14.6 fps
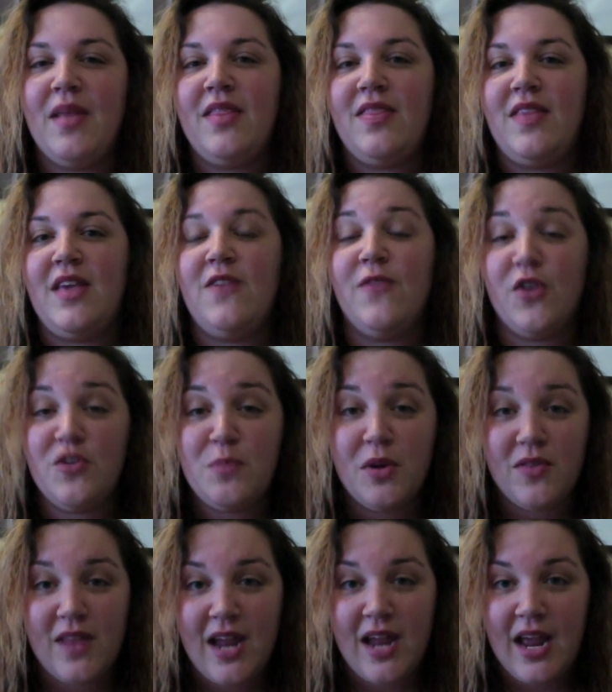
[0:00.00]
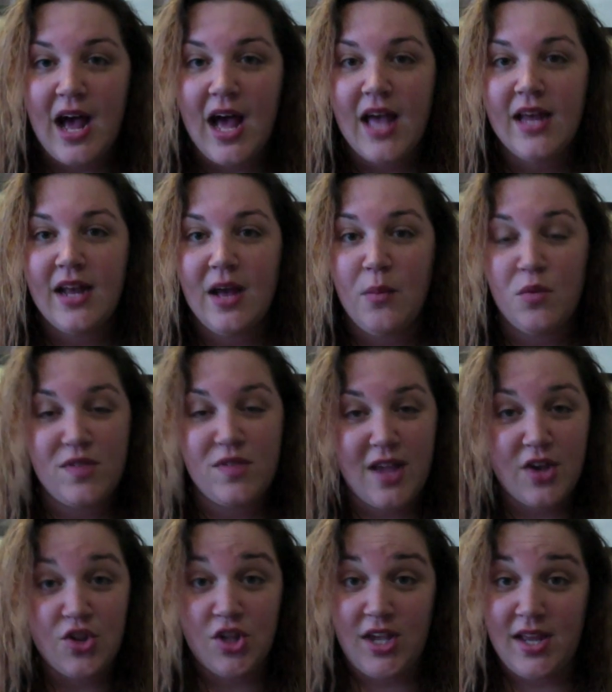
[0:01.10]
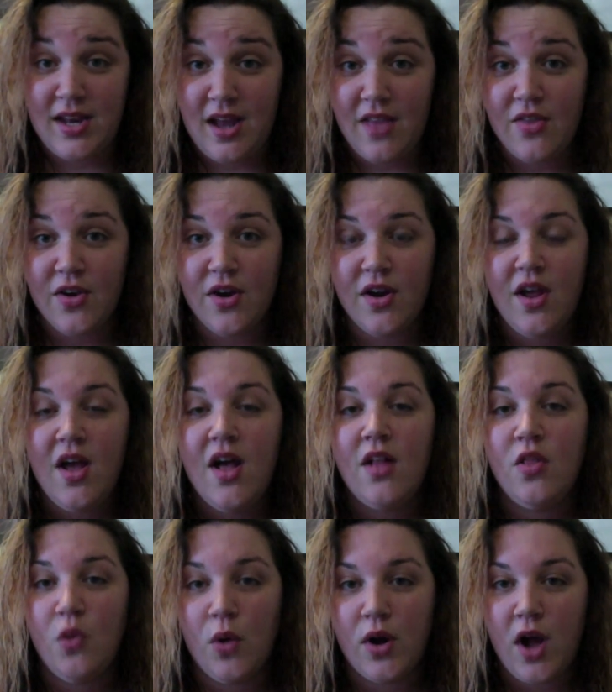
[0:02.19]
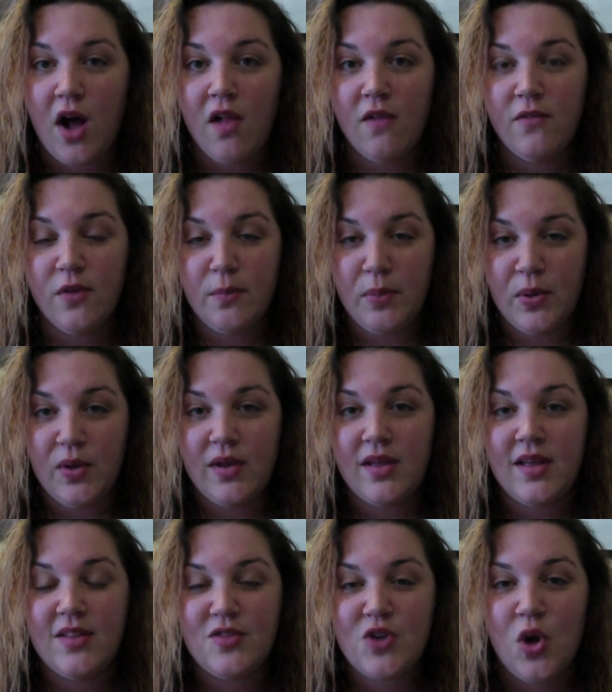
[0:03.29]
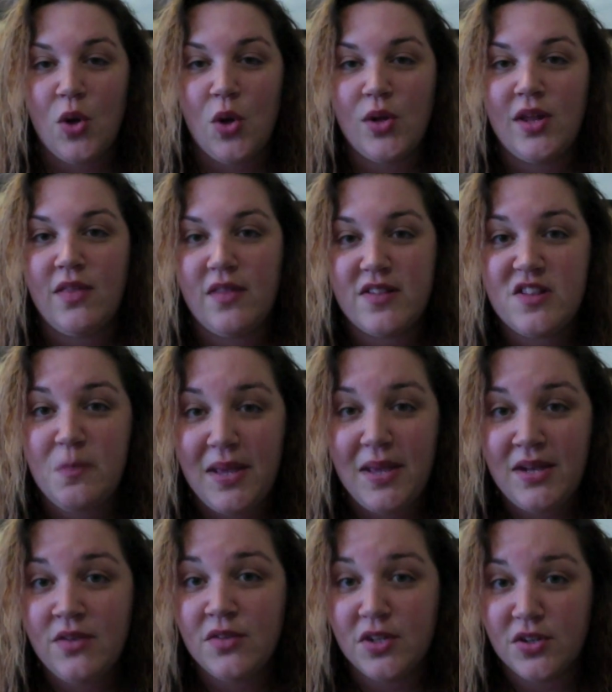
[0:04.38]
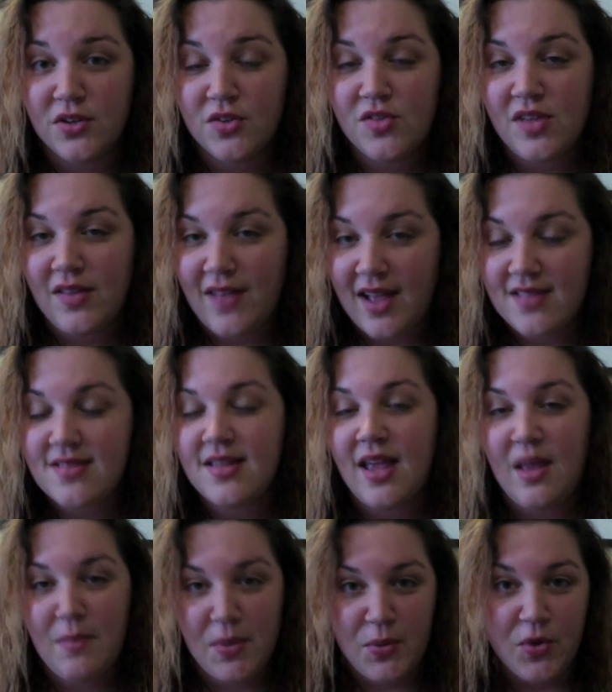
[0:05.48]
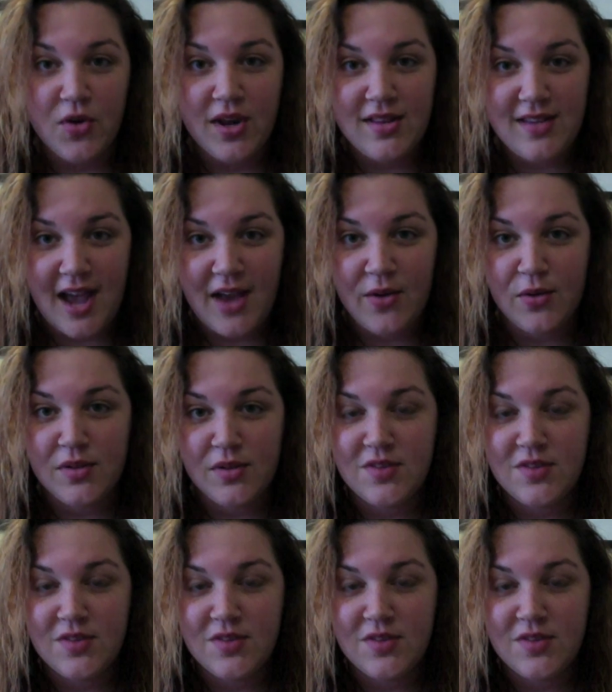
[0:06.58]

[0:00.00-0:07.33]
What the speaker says: The first book that I got was actually another Lauren Oliver book. It's called The Spindlers, and that's a middle grade title.